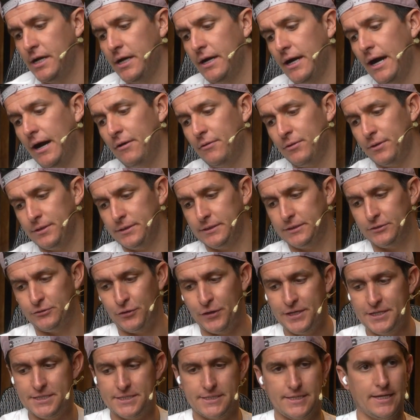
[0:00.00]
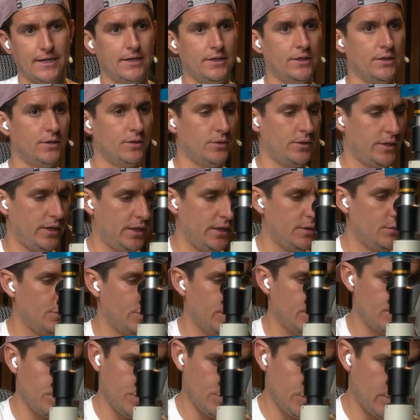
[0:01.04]
our 3 star. Okay, we
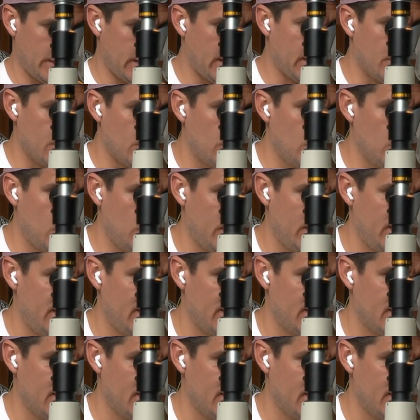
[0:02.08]
put another one.